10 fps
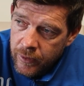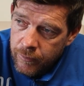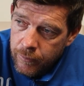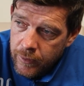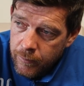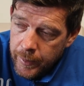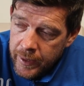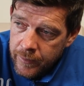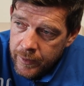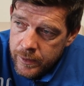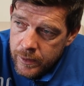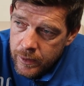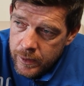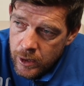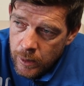They've been in the
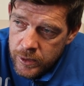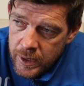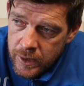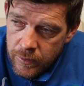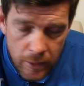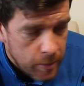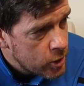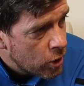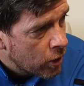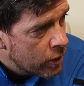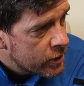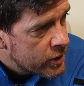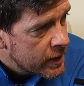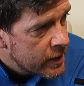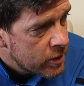top six for the majority of the
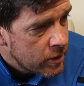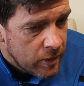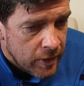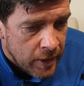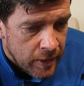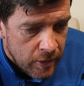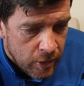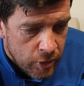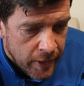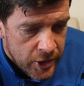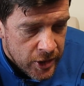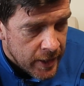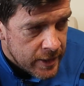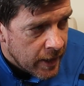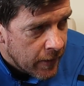season. They're trying to
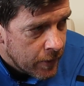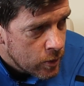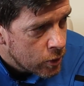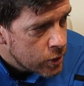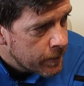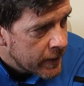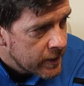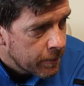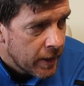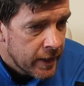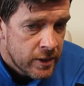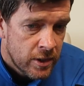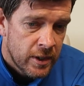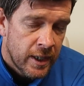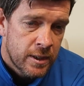chase down those automatic
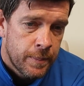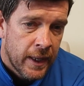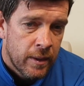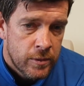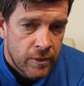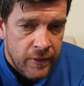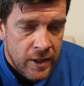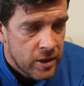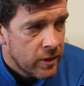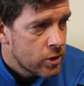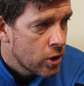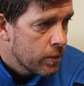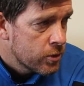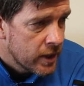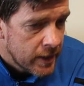places. I expect them to finish in the
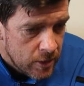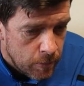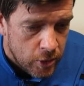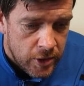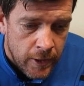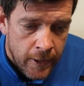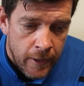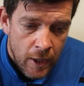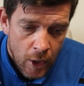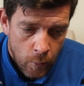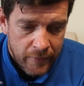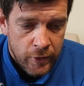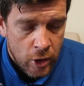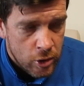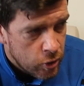top six, but we have
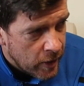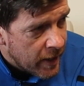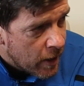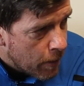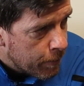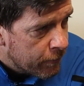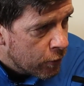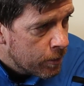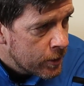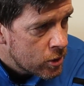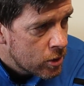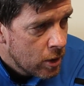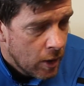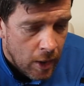to concentrate on our performance.